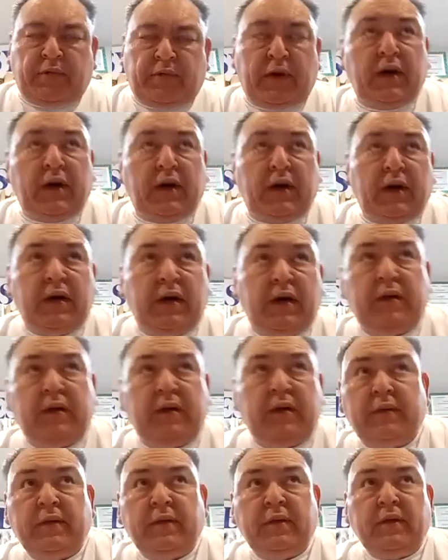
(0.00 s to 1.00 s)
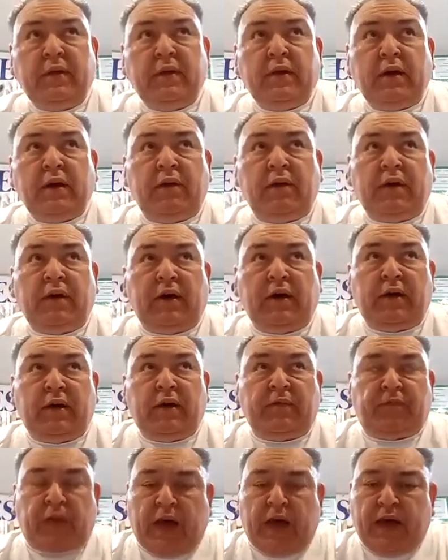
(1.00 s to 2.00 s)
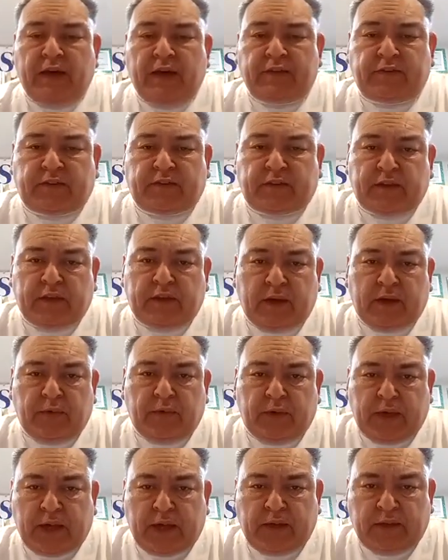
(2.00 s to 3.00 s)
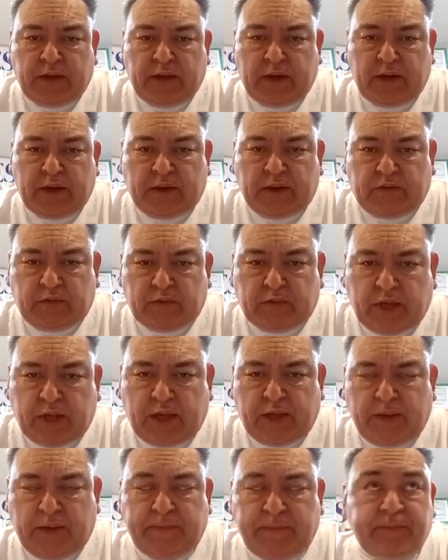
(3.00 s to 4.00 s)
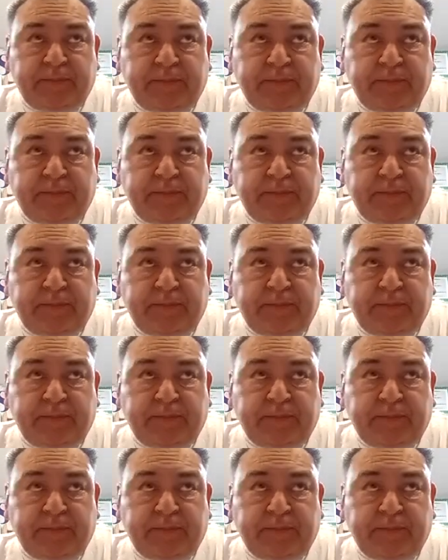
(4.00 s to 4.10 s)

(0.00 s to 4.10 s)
a, of a fast and we ended it today.